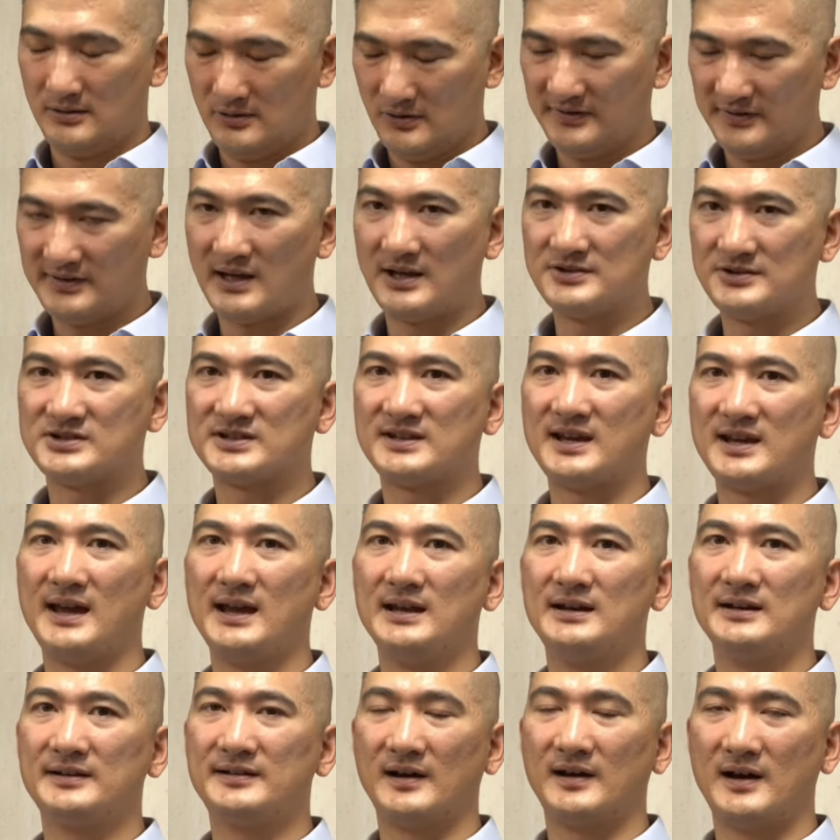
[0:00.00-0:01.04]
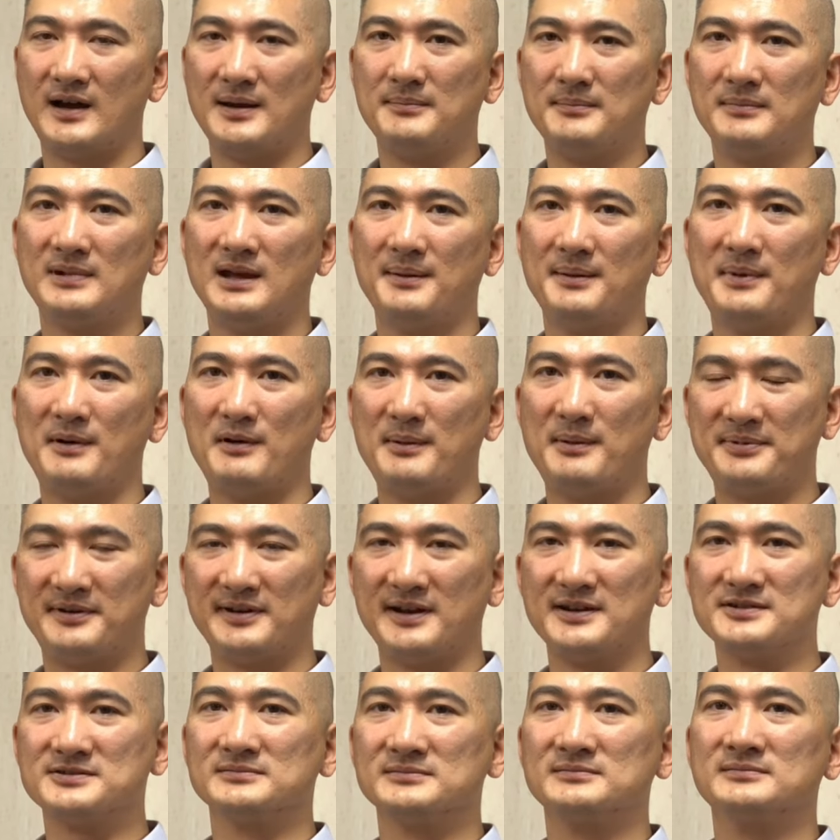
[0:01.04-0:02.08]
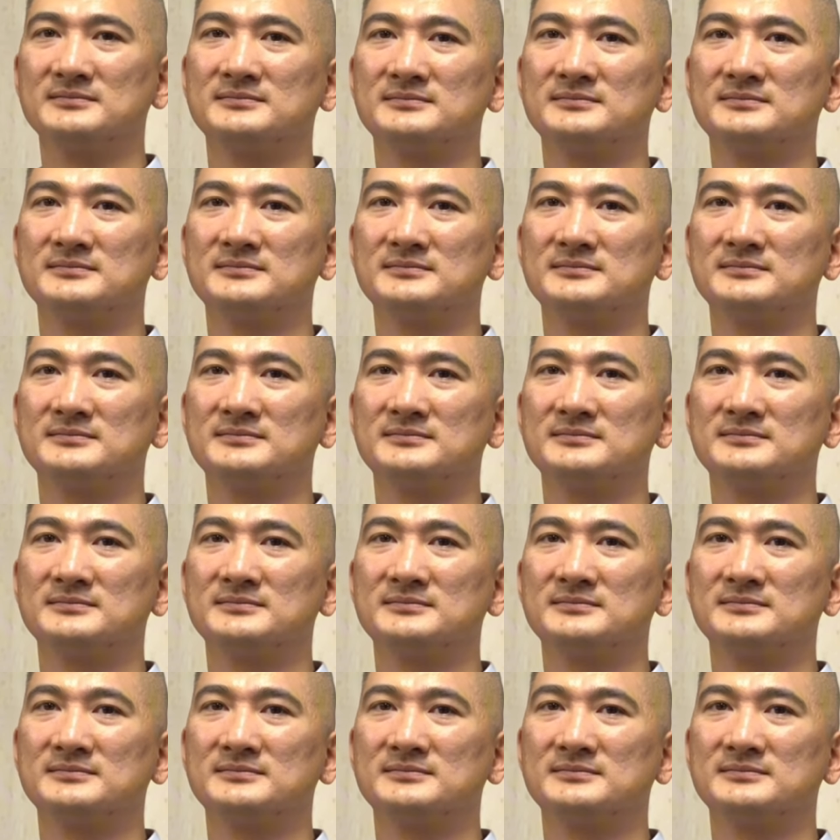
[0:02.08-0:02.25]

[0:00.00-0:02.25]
Lose 100K at a time and my reputation.